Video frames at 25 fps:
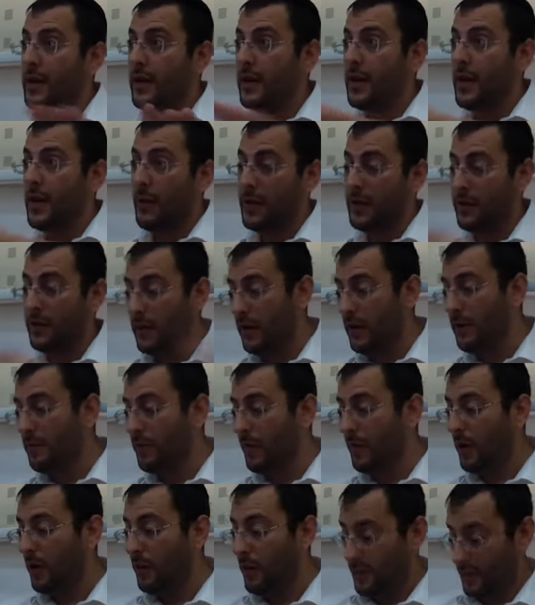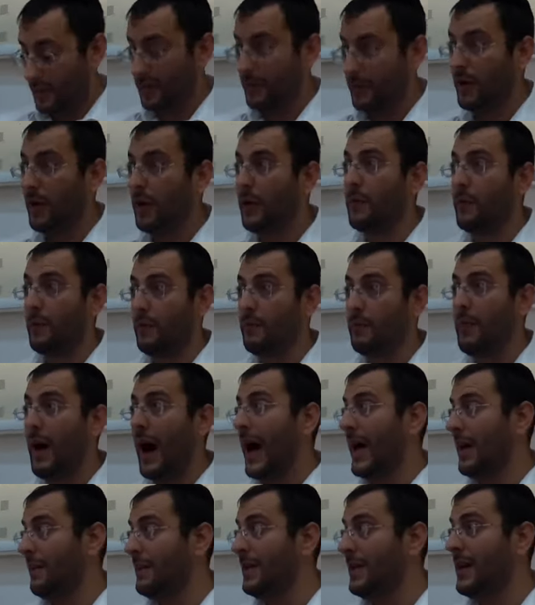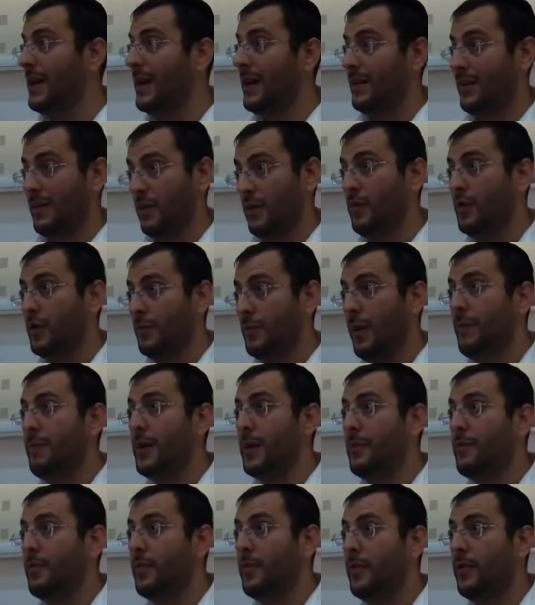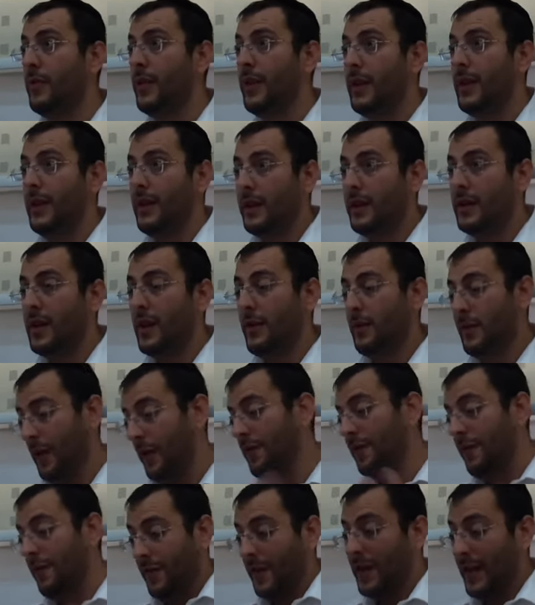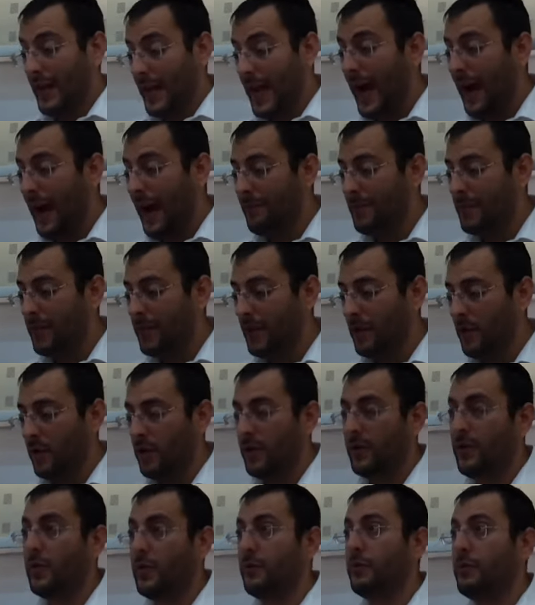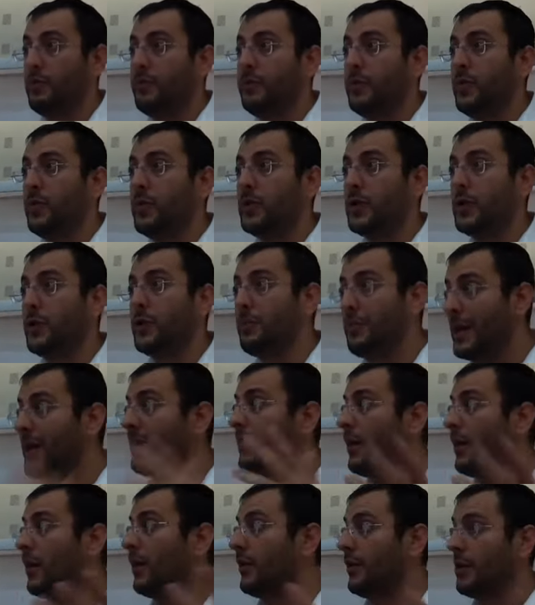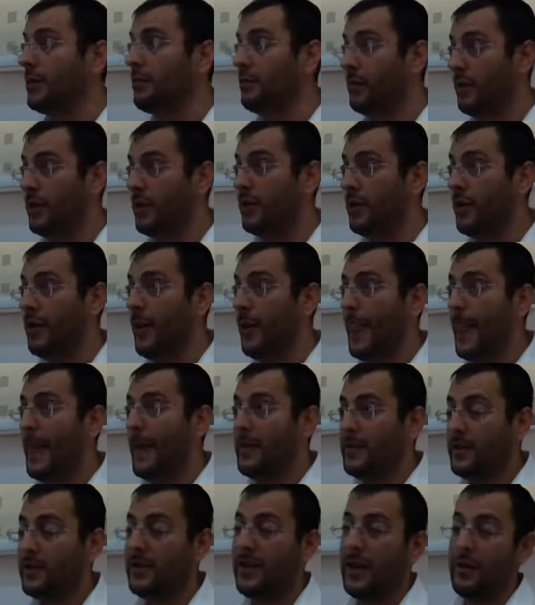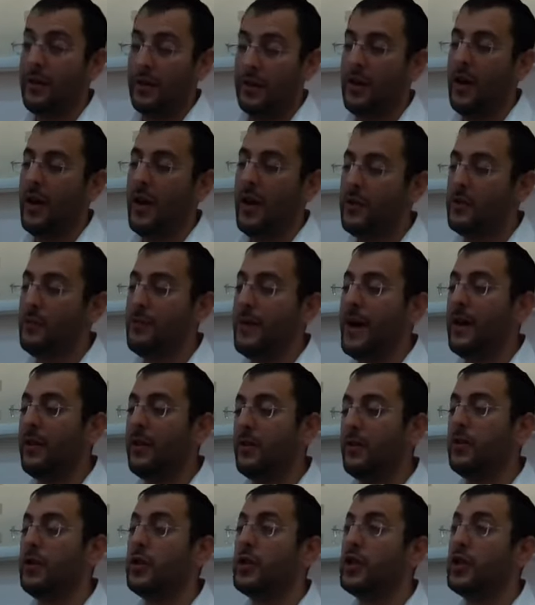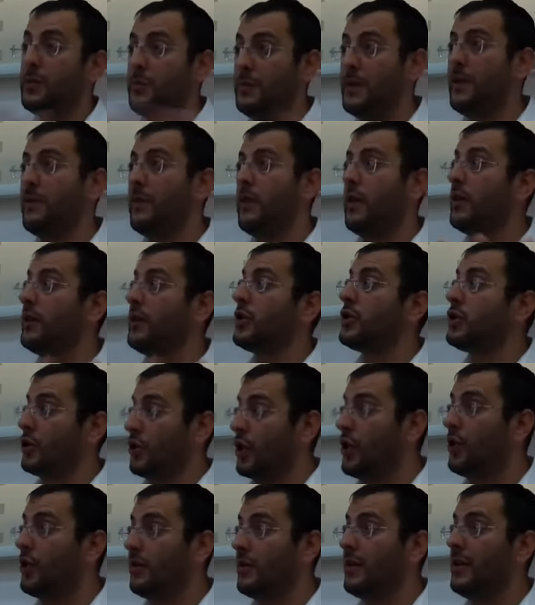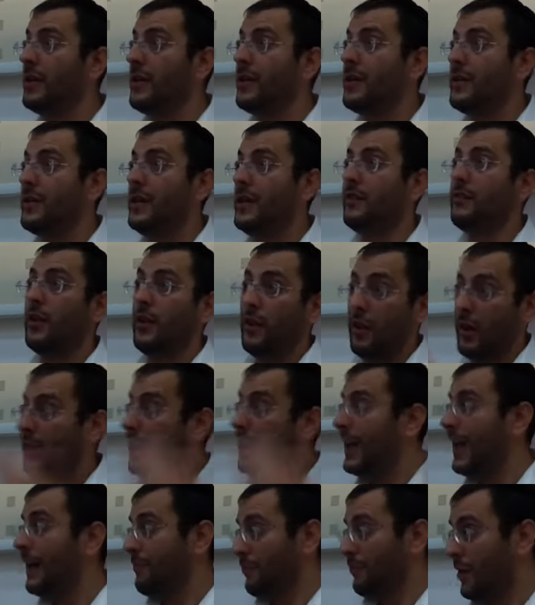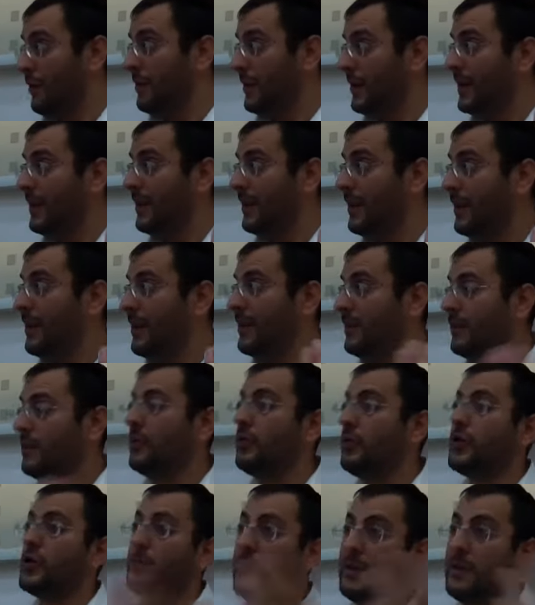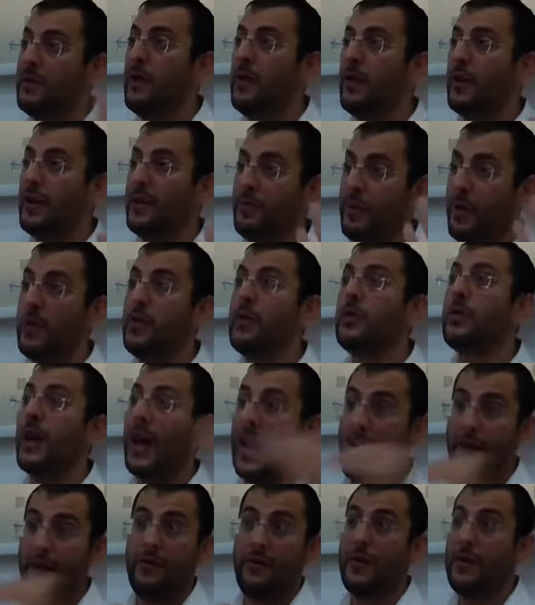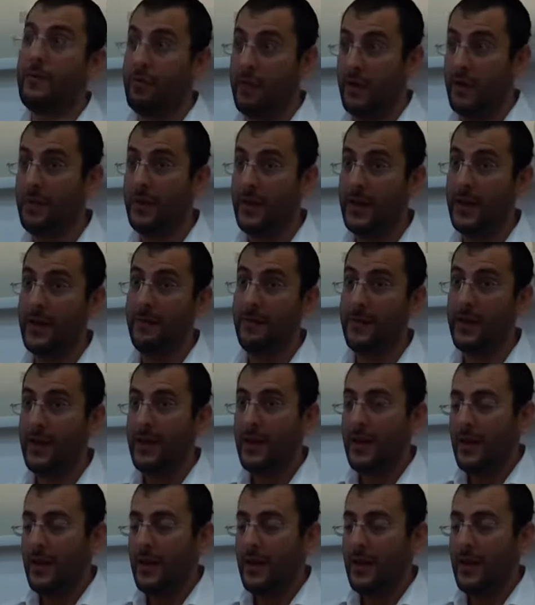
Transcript: You know, when you've got a bore which has got mime in it, it's used by people. You know, we don't fill it up. In order to do shmirah on the bore, just like you learn all about doing shmirah on a shore, you have to lock it up properly. To do shmirah on a bore, you cover it properly.